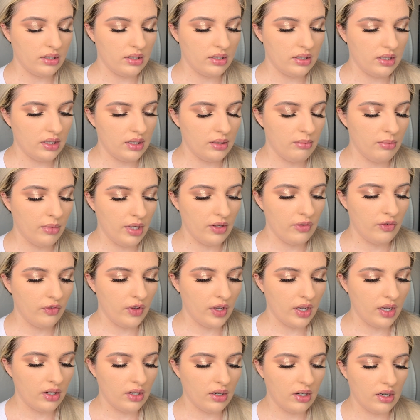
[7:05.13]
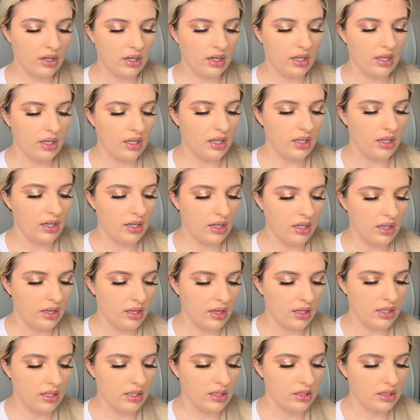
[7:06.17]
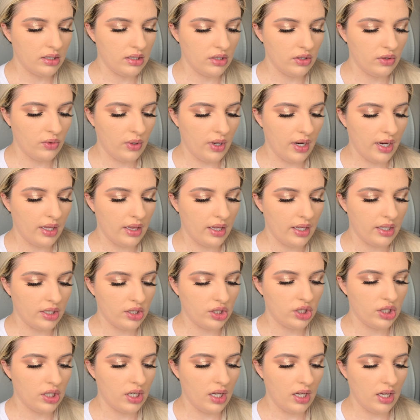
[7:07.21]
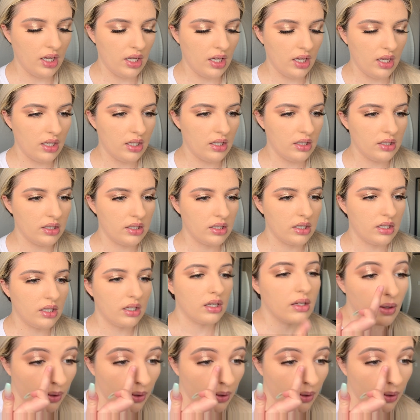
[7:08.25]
dip my finger in these two highlight shades.